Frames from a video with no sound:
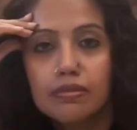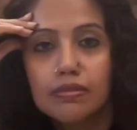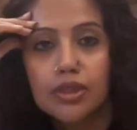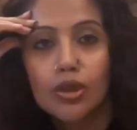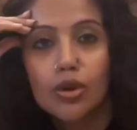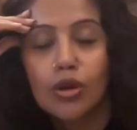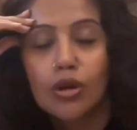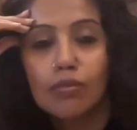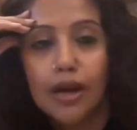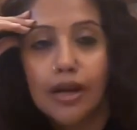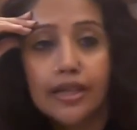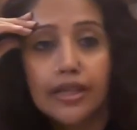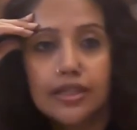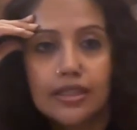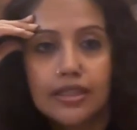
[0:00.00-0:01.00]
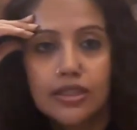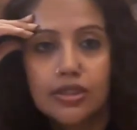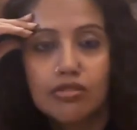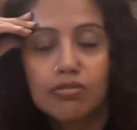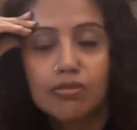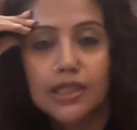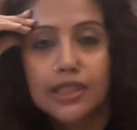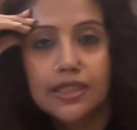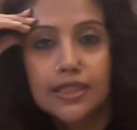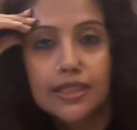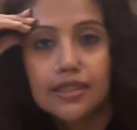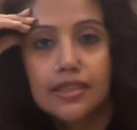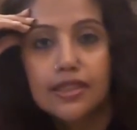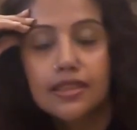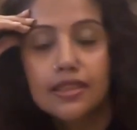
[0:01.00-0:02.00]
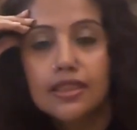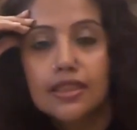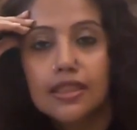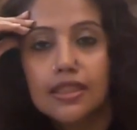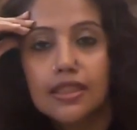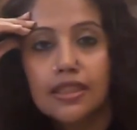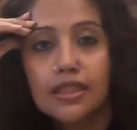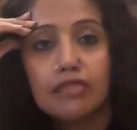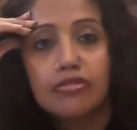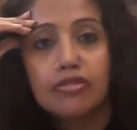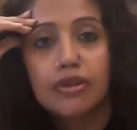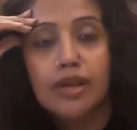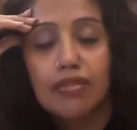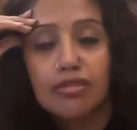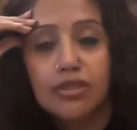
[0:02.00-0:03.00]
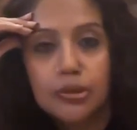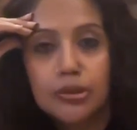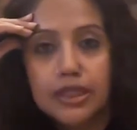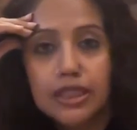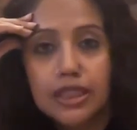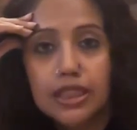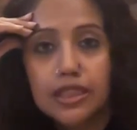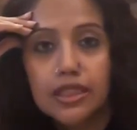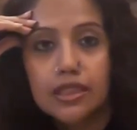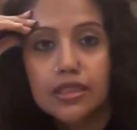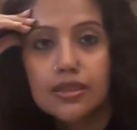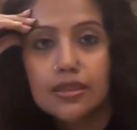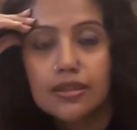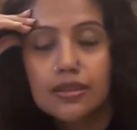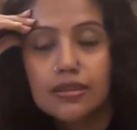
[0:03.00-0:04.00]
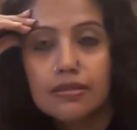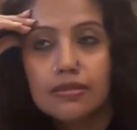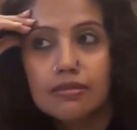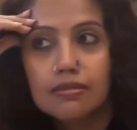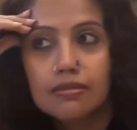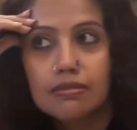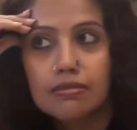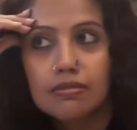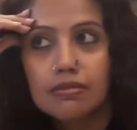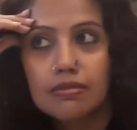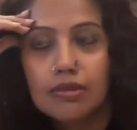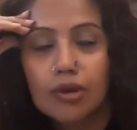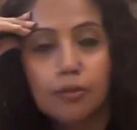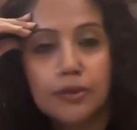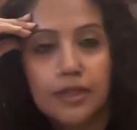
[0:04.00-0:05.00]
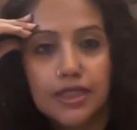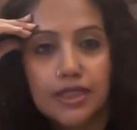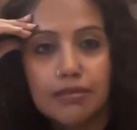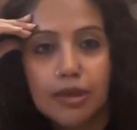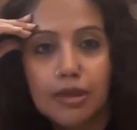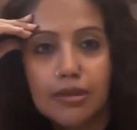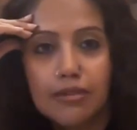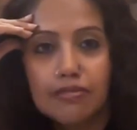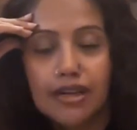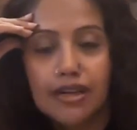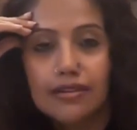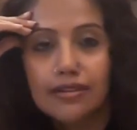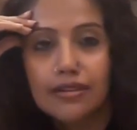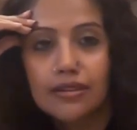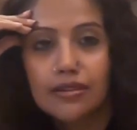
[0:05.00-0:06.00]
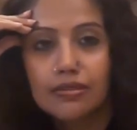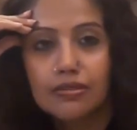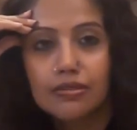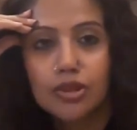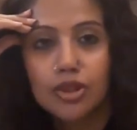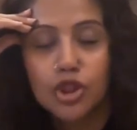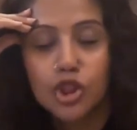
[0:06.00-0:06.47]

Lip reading: your bucket list of places. If you love to eat, obsess about the fact that your